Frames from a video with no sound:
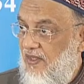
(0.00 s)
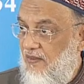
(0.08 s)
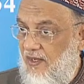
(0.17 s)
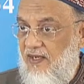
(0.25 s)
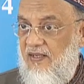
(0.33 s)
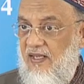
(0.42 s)

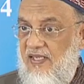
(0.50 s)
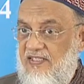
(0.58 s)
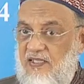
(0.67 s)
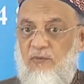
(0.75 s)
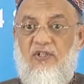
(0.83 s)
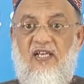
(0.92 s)
Right?
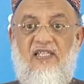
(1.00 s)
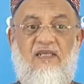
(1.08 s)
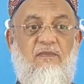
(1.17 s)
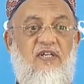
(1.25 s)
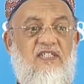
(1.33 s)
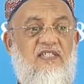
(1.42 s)
Supposing
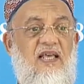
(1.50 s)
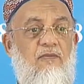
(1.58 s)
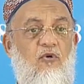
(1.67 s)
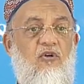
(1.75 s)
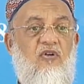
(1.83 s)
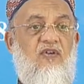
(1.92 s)
somebody says, I'm
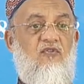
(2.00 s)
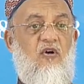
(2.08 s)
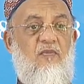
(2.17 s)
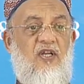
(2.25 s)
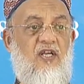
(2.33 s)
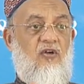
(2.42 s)
going to give you
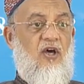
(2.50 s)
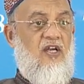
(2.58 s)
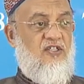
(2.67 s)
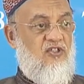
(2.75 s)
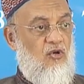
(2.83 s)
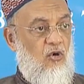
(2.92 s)
$1 million
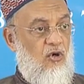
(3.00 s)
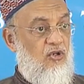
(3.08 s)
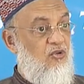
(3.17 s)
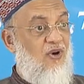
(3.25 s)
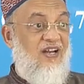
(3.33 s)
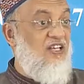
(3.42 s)
in gold,
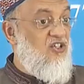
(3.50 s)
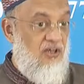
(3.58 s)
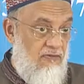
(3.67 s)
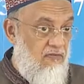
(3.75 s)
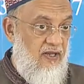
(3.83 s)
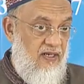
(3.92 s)
you are in
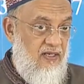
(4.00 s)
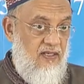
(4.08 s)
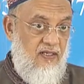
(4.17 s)
trouble, man.